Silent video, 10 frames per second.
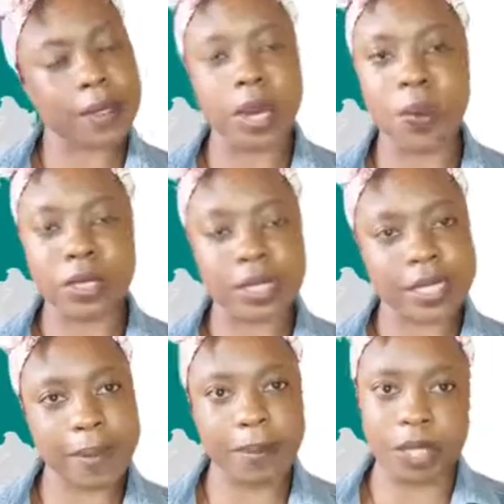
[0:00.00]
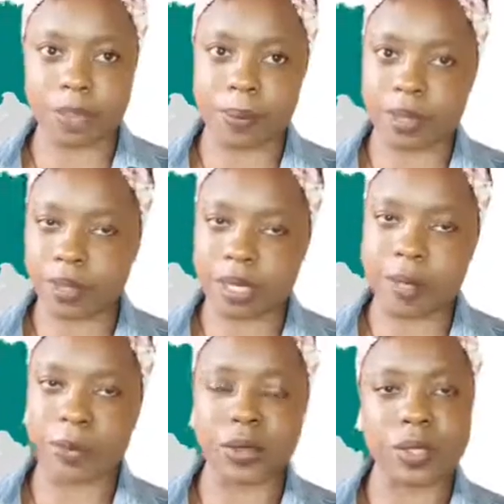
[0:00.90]
I won't say much about
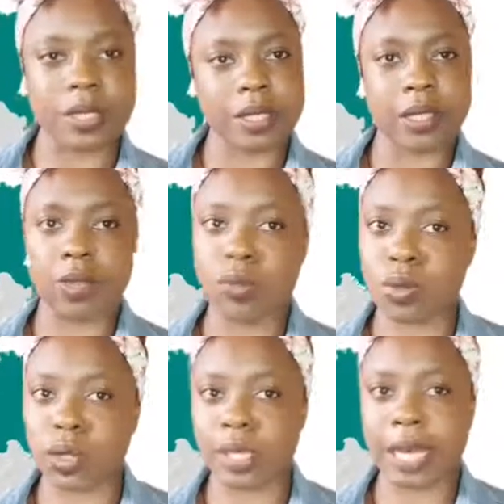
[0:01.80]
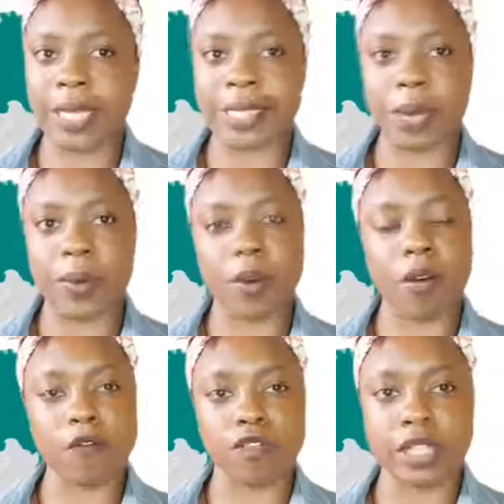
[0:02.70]
them because God has a way
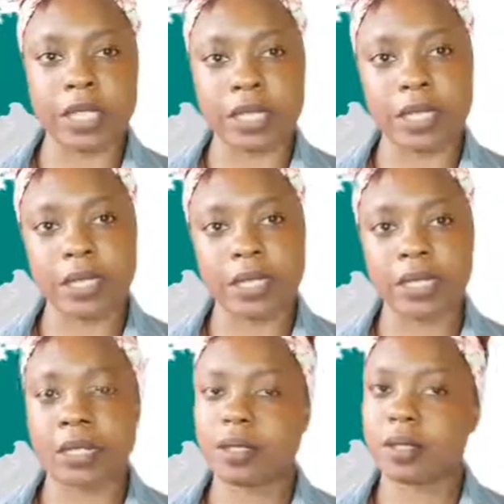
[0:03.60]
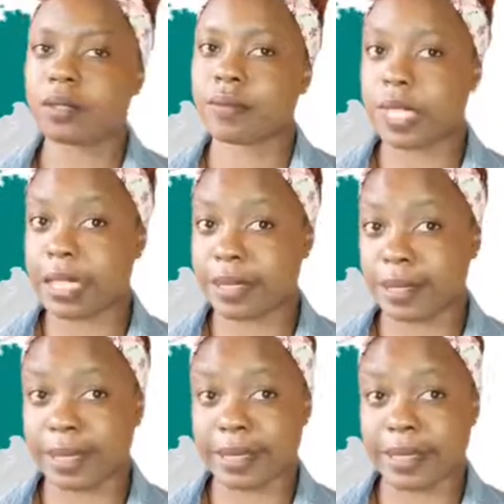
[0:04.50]
of doing his
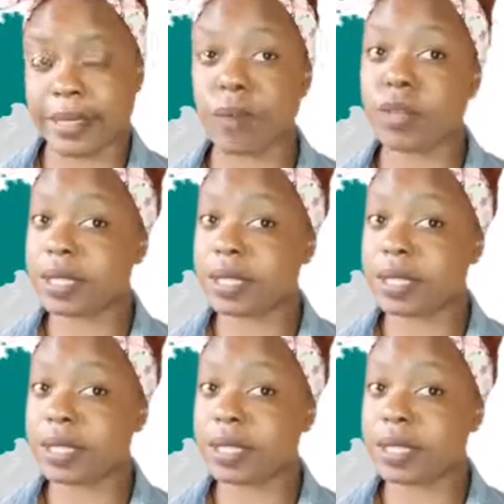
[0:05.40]
things. I won't